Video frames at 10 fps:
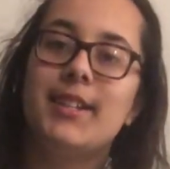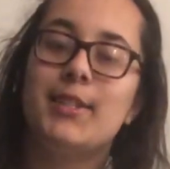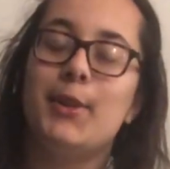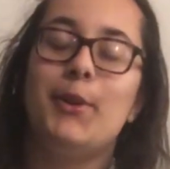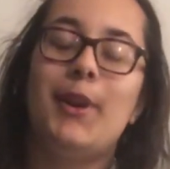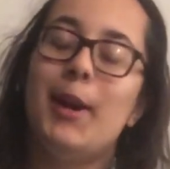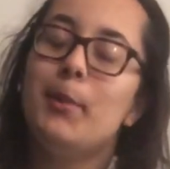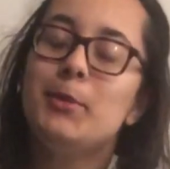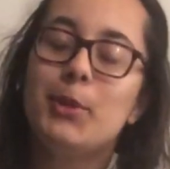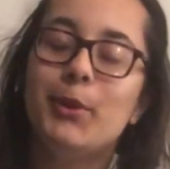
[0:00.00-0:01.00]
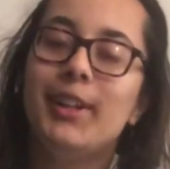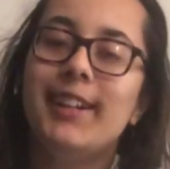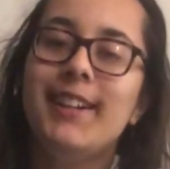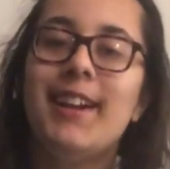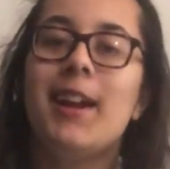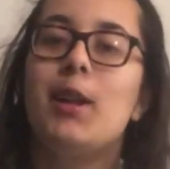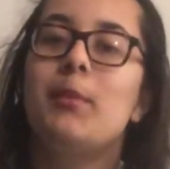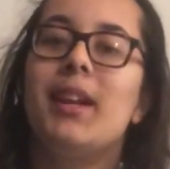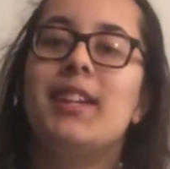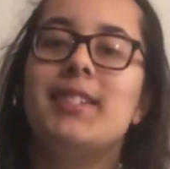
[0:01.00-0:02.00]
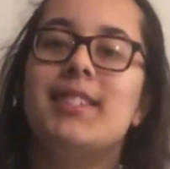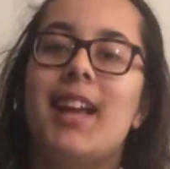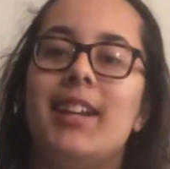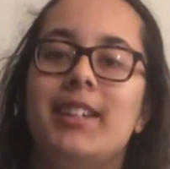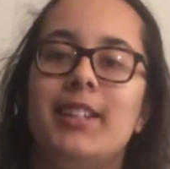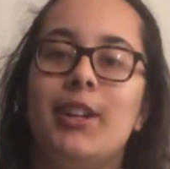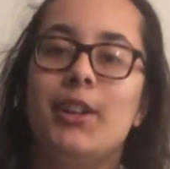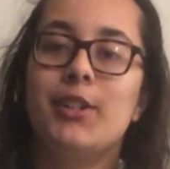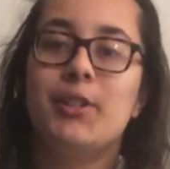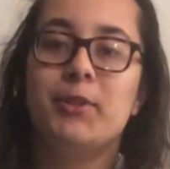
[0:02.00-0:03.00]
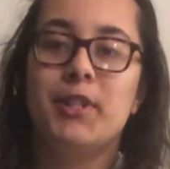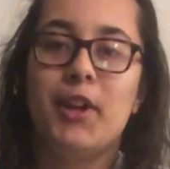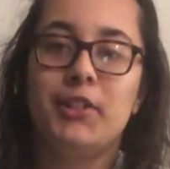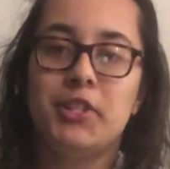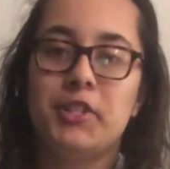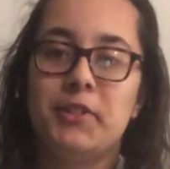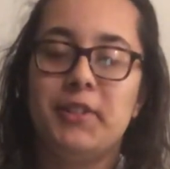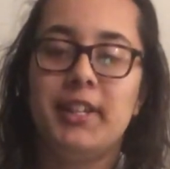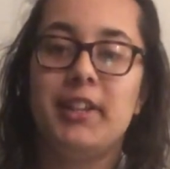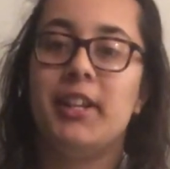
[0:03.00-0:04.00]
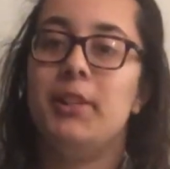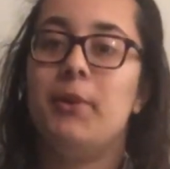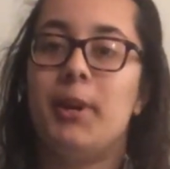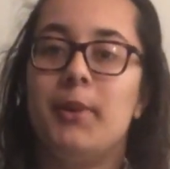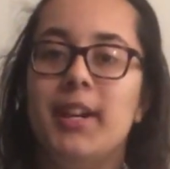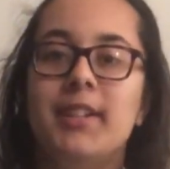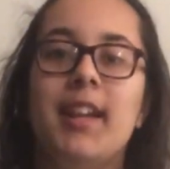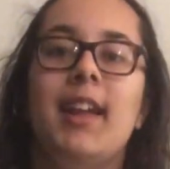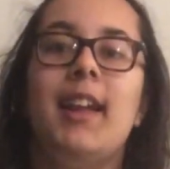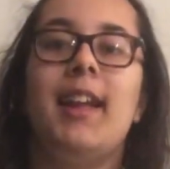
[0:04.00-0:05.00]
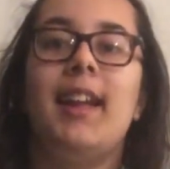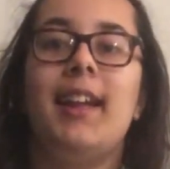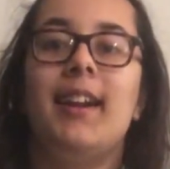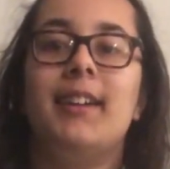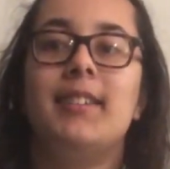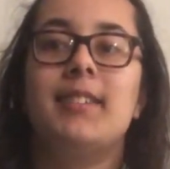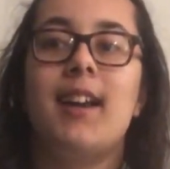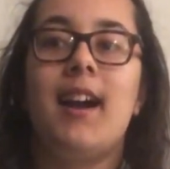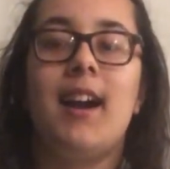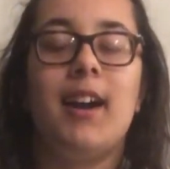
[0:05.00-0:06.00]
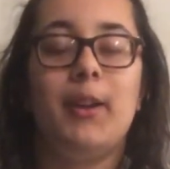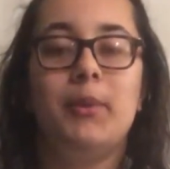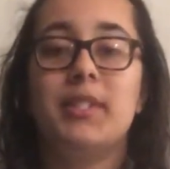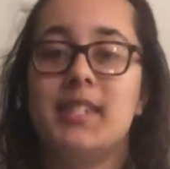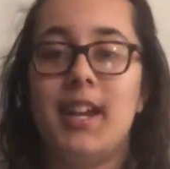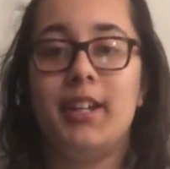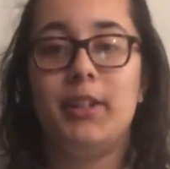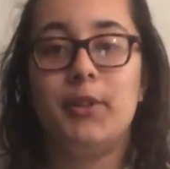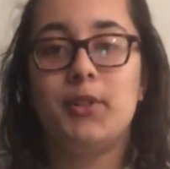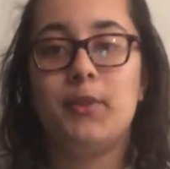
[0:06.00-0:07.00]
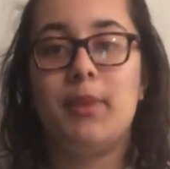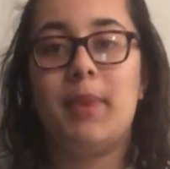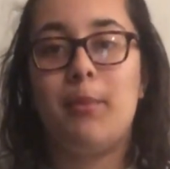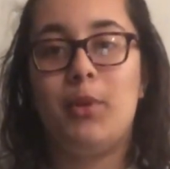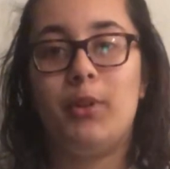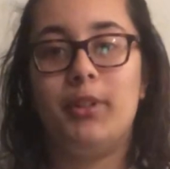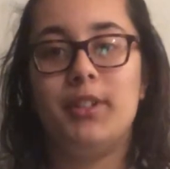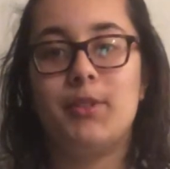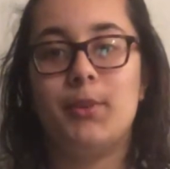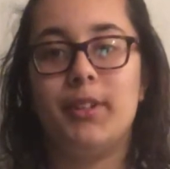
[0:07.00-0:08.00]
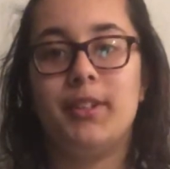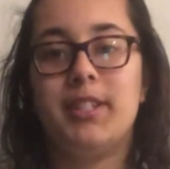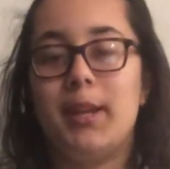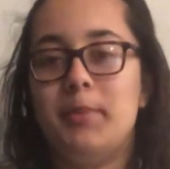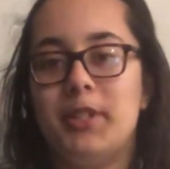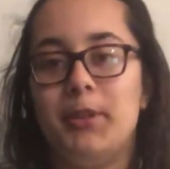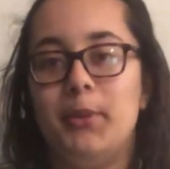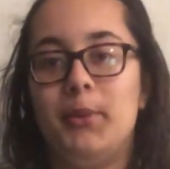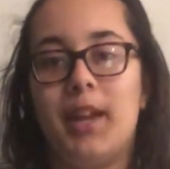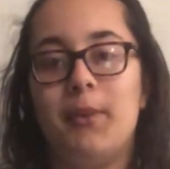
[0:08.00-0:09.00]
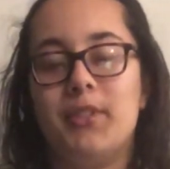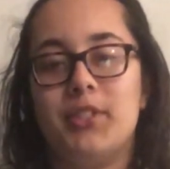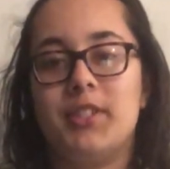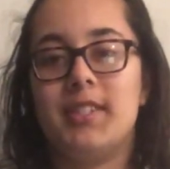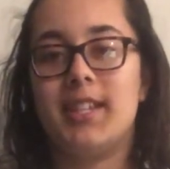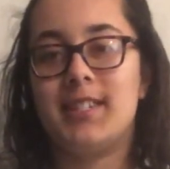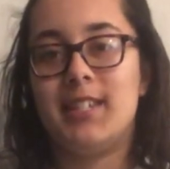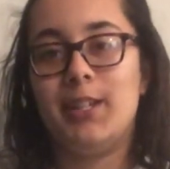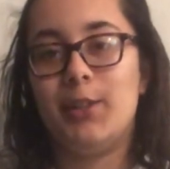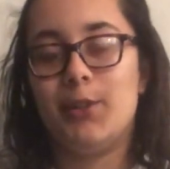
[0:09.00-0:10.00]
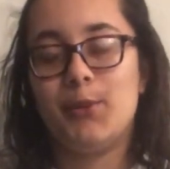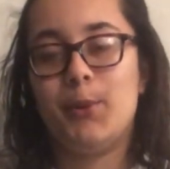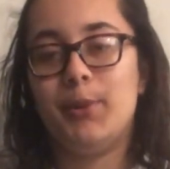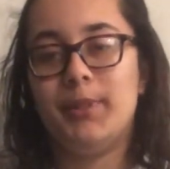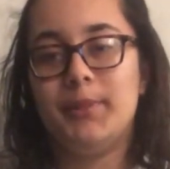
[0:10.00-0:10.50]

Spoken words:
So I'm Tori. I'm a second-year sociology student here at UOttawa, and I was diagnosed with bipolar disorder type 2 when I was just 16 years old.